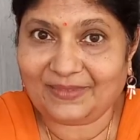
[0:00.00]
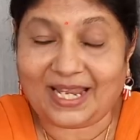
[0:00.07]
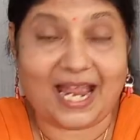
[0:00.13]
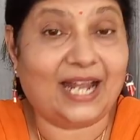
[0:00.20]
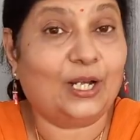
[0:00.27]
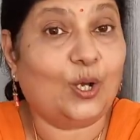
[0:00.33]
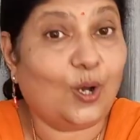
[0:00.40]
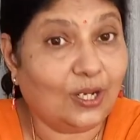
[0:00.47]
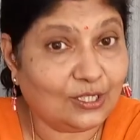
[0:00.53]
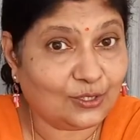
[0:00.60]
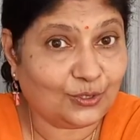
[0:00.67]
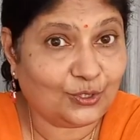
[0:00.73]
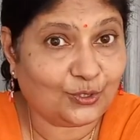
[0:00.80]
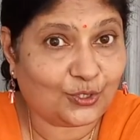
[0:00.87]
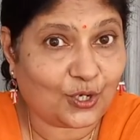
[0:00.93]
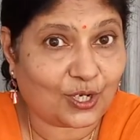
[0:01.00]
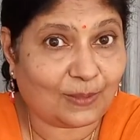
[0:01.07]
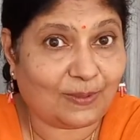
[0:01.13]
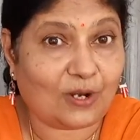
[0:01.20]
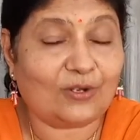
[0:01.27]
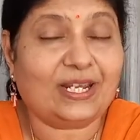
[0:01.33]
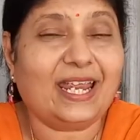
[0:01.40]
and also to talk
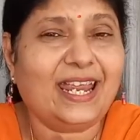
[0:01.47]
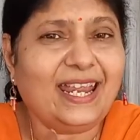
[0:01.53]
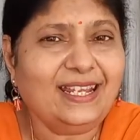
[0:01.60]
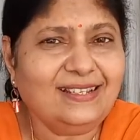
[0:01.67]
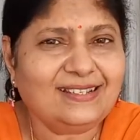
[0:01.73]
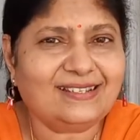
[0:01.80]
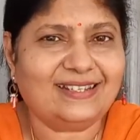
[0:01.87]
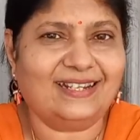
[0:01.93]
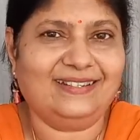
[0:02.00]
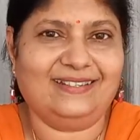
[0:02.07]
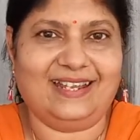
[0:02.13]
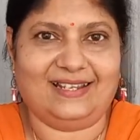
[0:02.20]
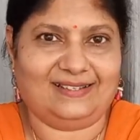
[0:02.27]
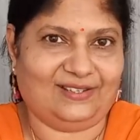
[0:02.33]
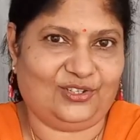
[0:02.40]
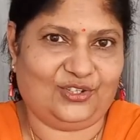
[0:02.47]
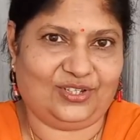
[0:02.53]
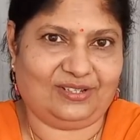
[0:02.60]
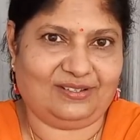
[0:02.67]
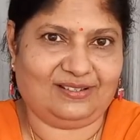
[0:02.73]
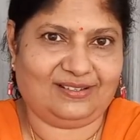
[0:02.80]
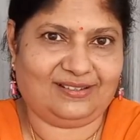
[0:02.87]
about instant
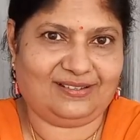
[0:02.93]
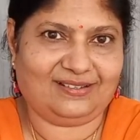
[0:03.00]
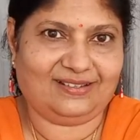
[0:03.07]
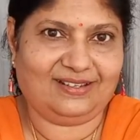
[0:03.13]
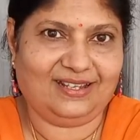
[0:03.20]
decisions.